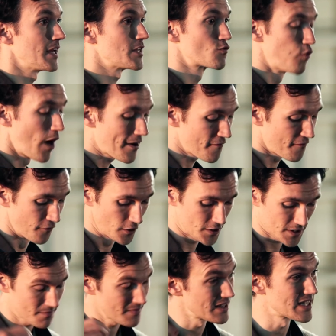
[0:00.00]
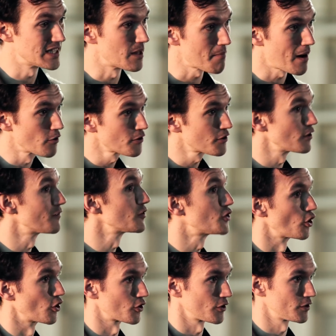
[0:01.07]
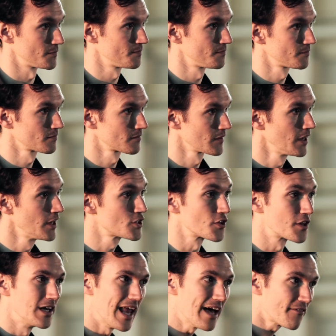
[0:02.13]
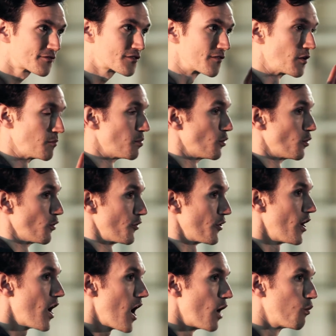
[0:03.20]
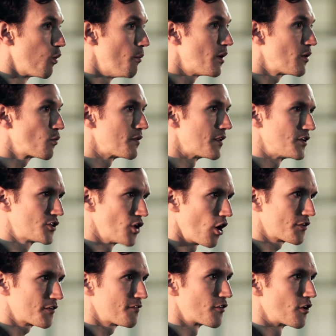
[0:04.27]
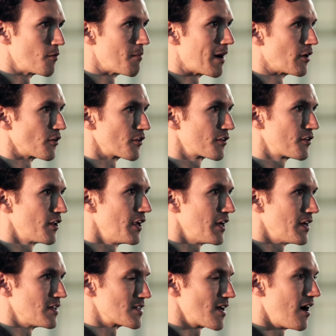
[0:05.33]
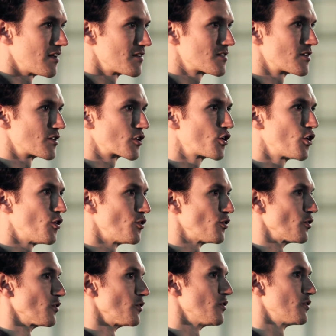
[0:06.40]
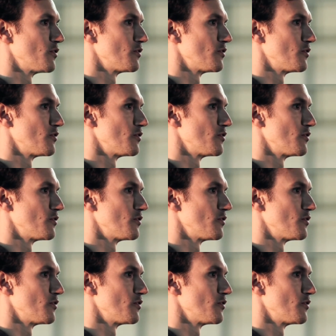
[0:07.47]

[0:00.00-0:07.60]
His right foot is in the mouth of a dog. To the left of the board, a woman with a dot for a mouth has answered a call.